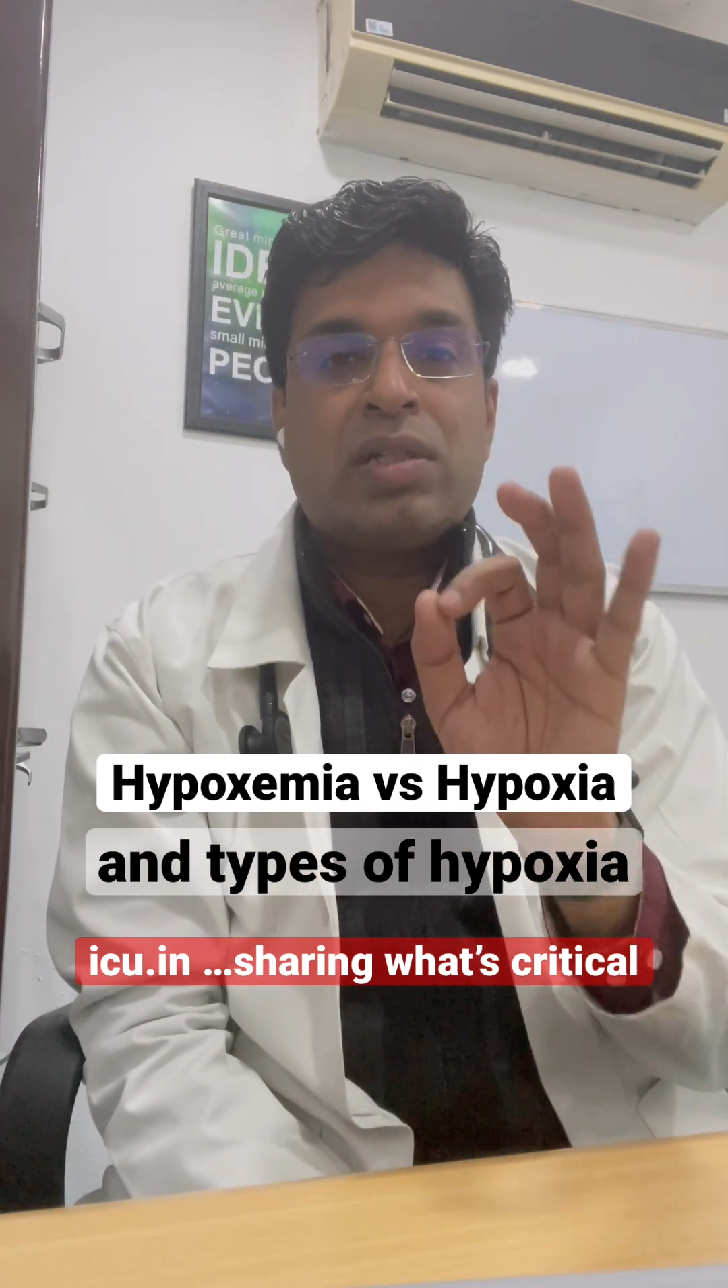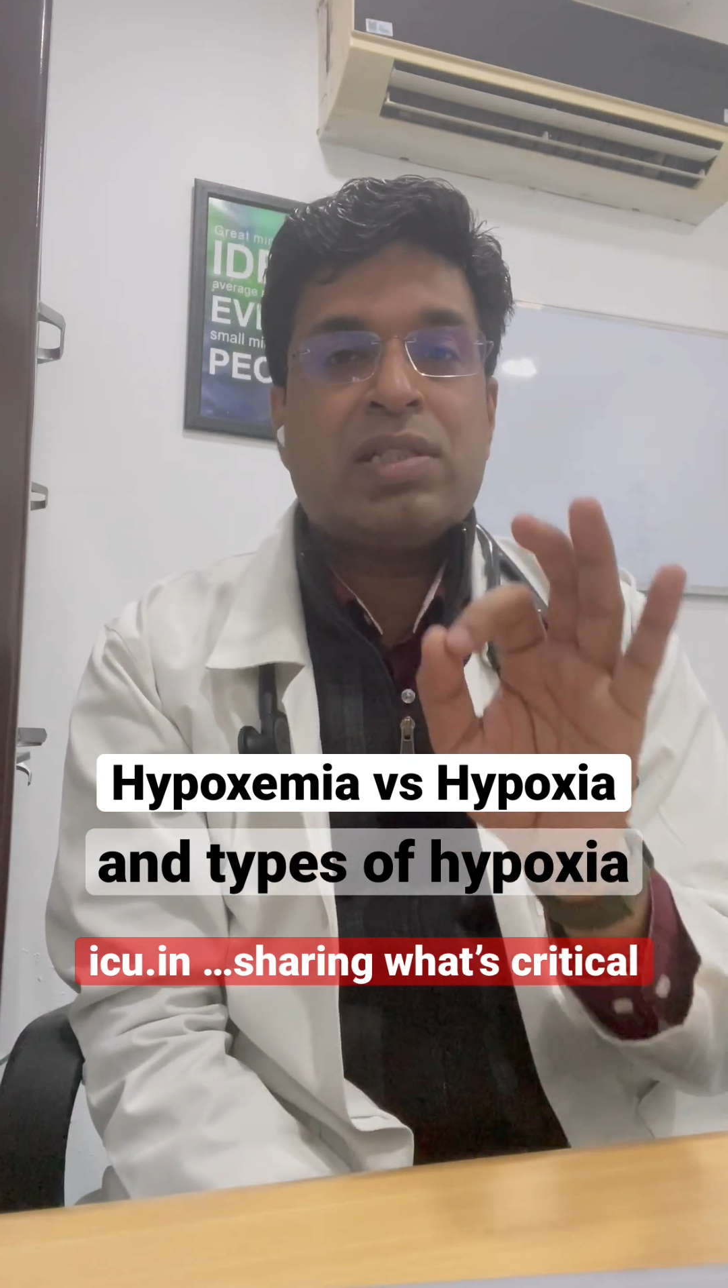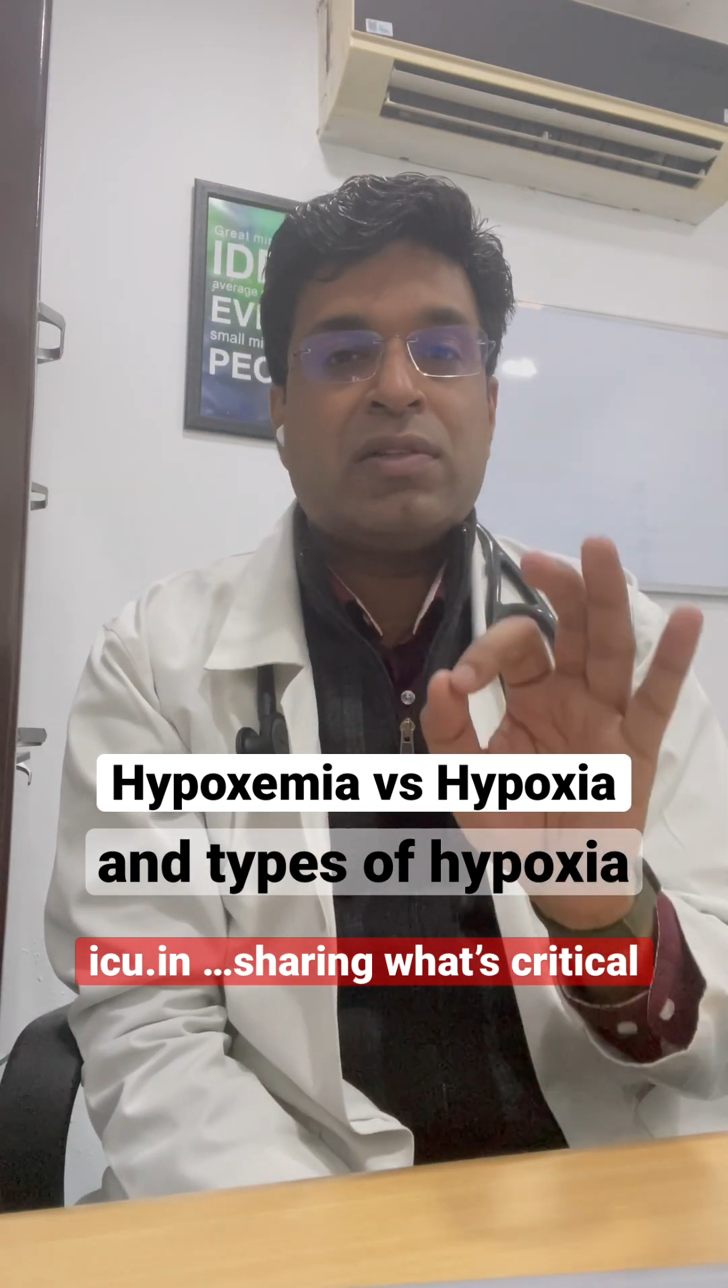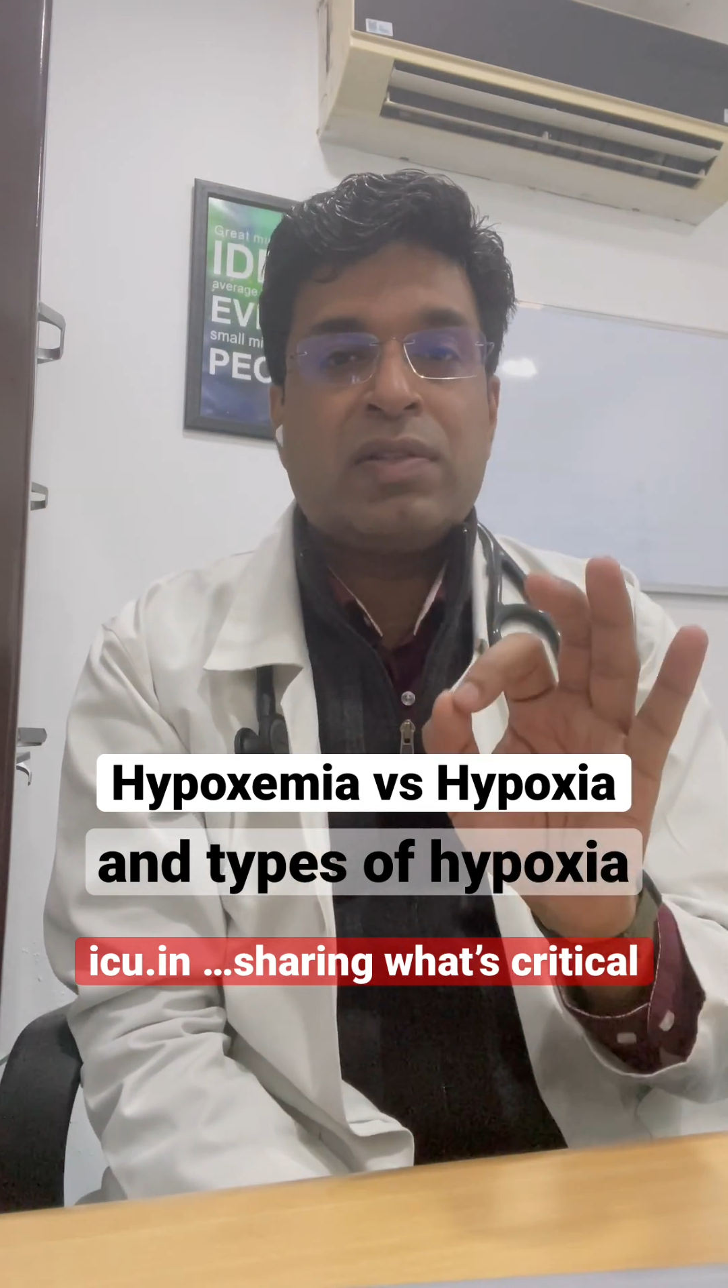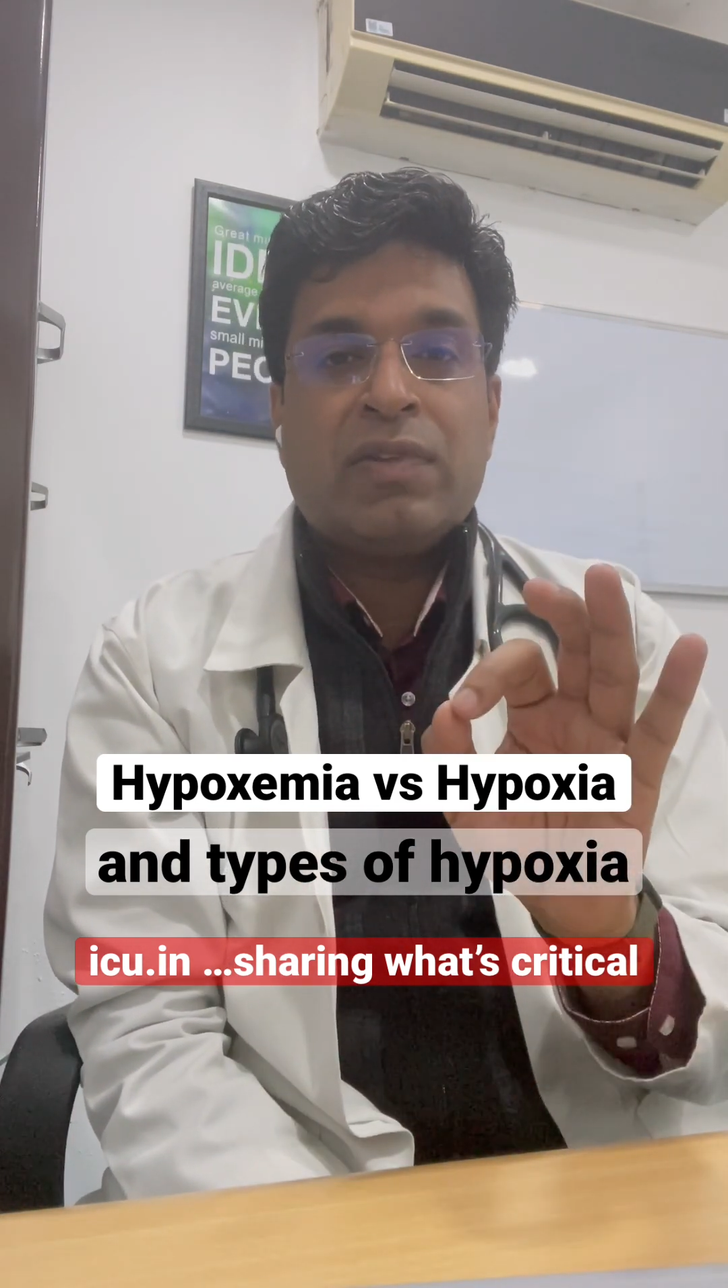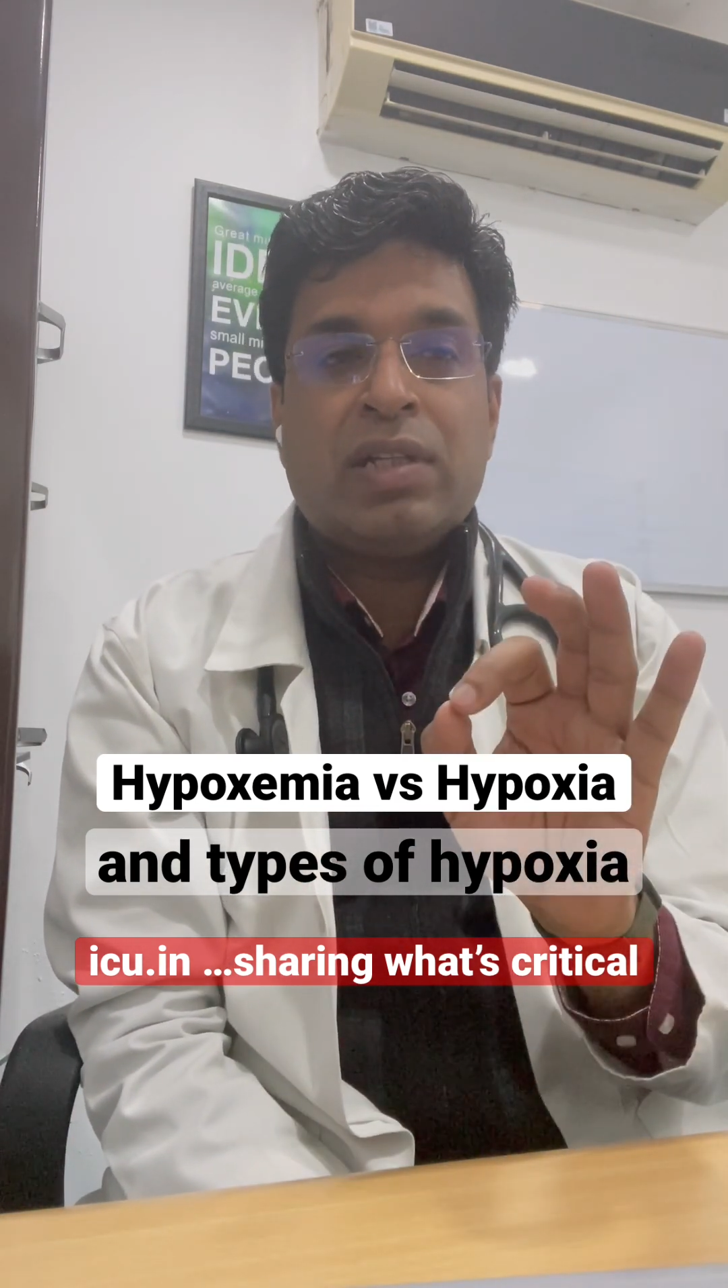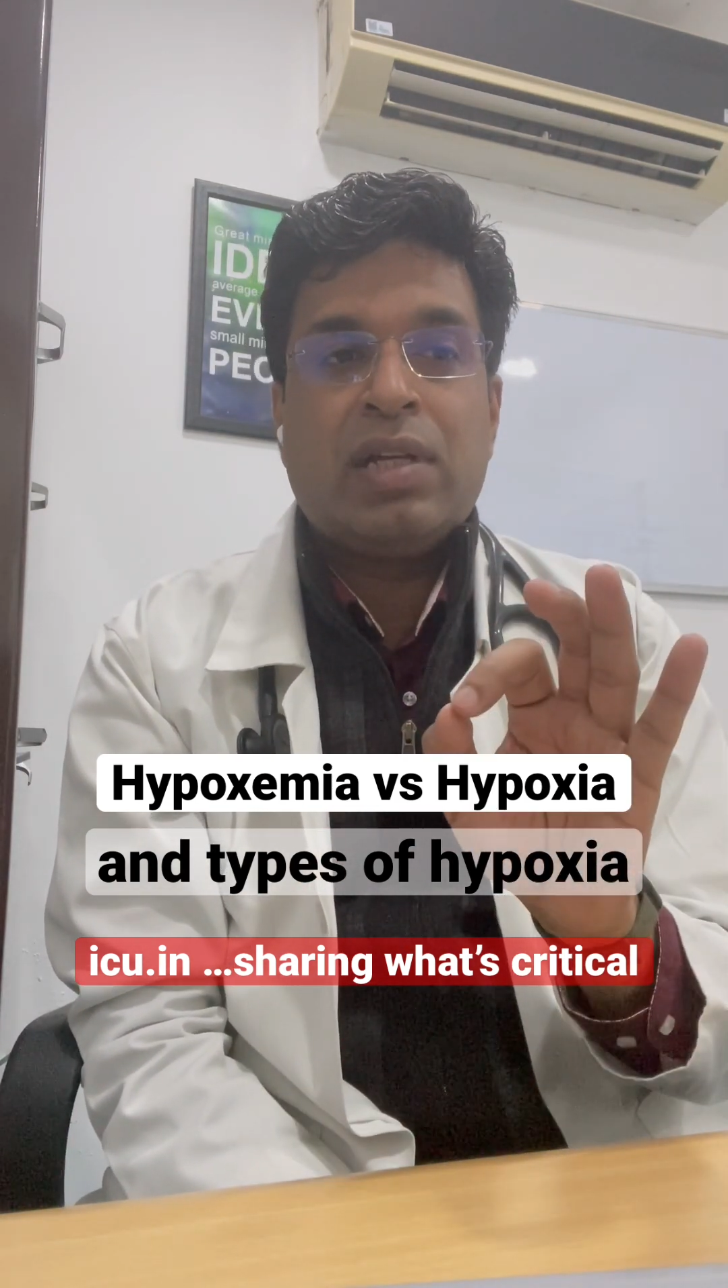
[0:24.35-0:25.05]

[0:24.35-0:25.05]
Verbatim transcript: receiving